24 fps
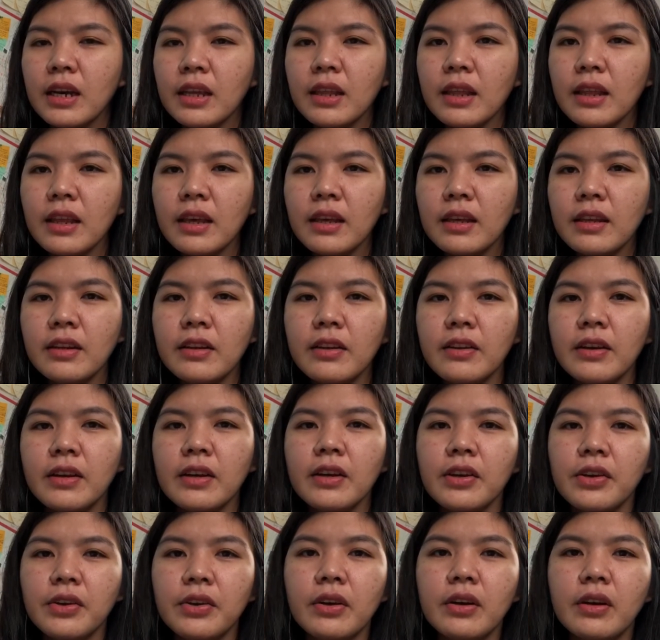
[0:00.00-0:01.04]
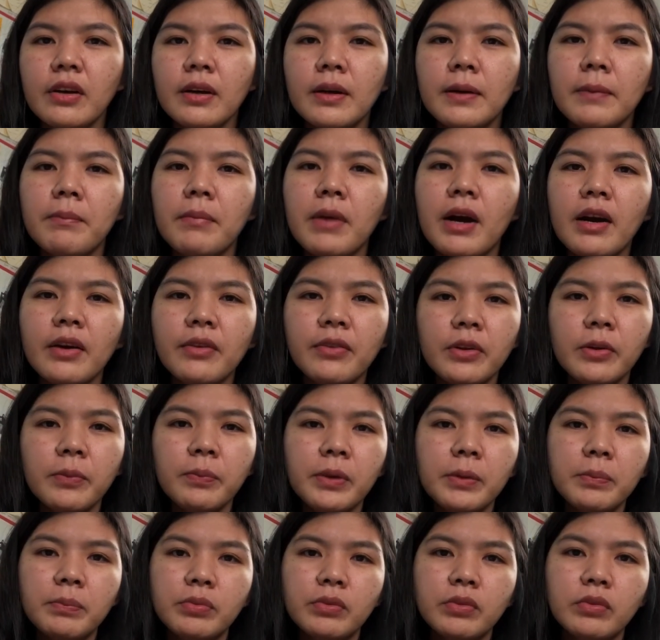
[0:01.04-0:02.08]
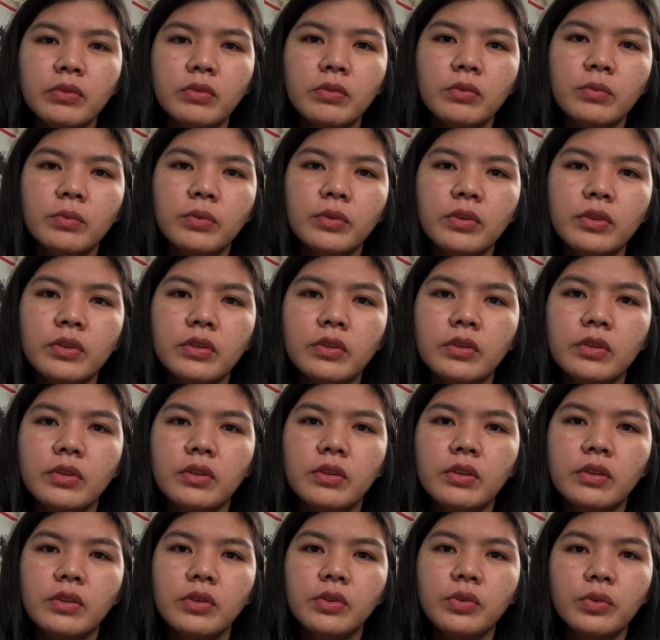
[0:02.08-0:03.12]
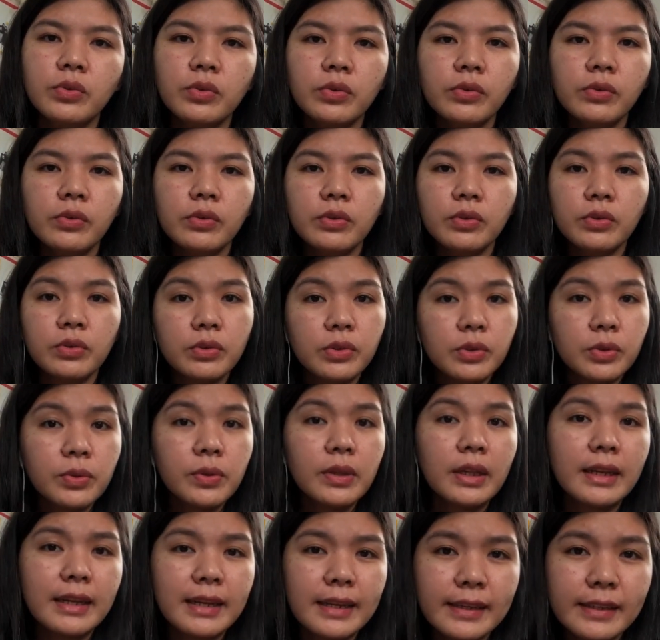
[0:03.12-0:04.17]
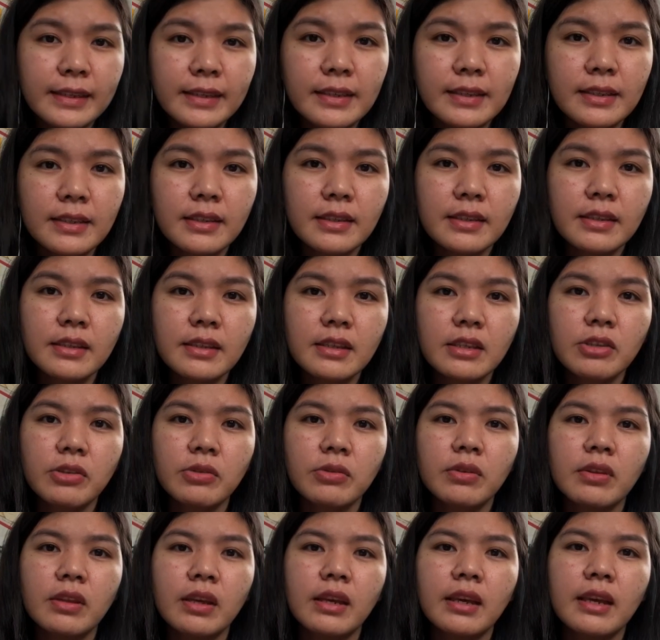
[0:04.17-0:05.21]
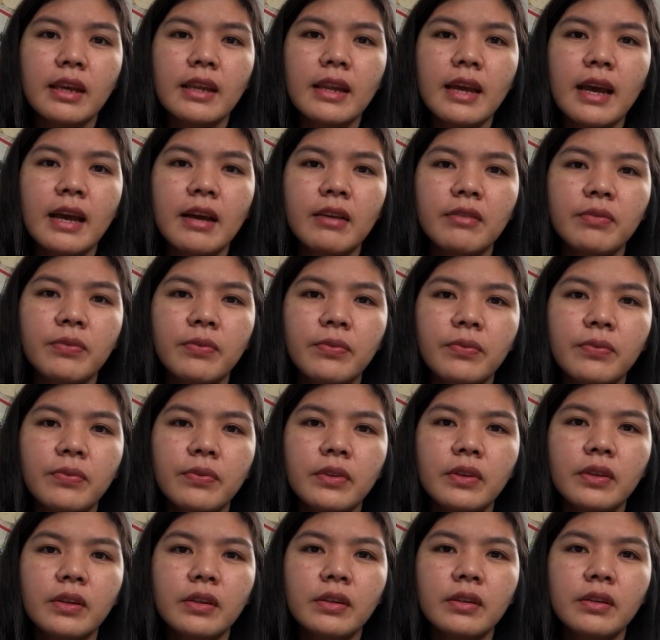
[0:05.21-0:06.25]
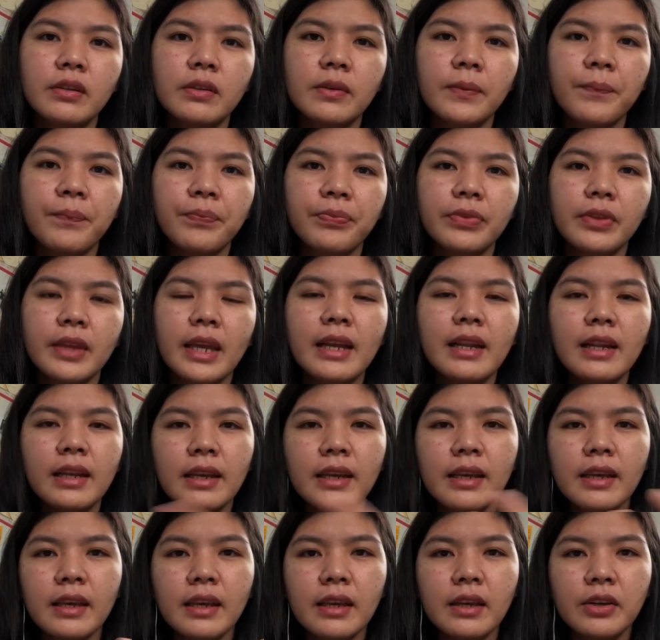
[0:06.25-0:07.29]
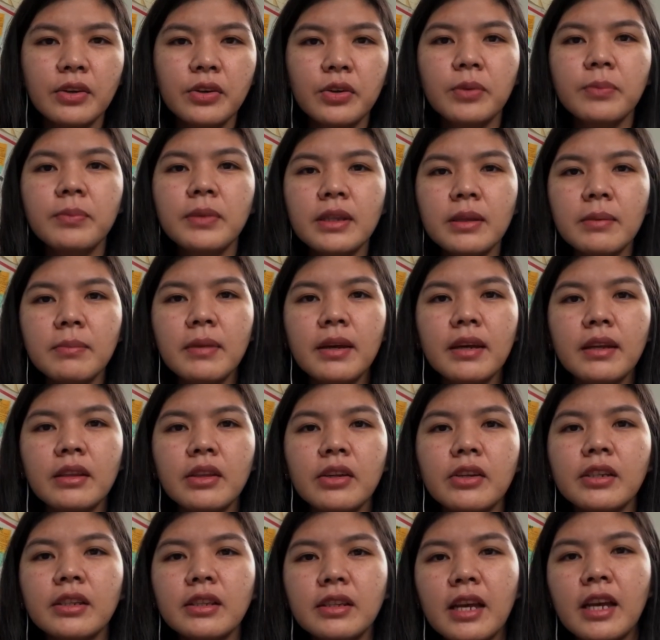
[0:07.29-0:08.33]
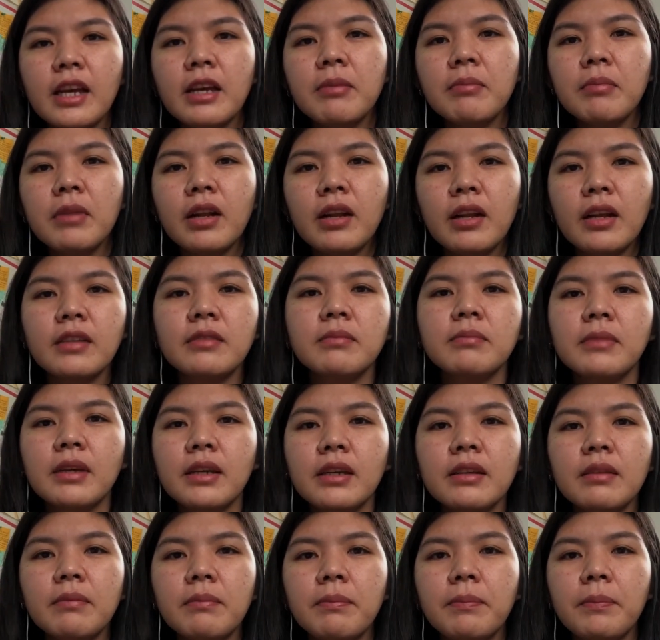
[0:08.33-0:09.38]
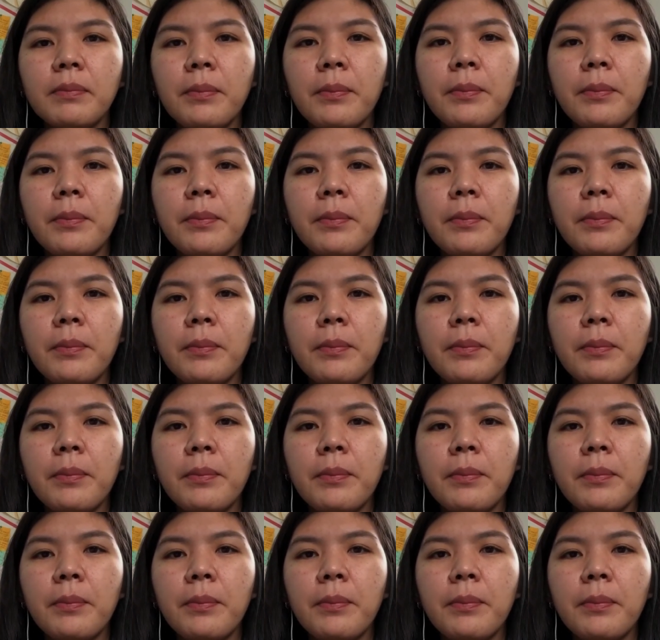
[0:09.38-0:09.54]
And then other people would do to-do lists, so they can have the daily commitment or time allotment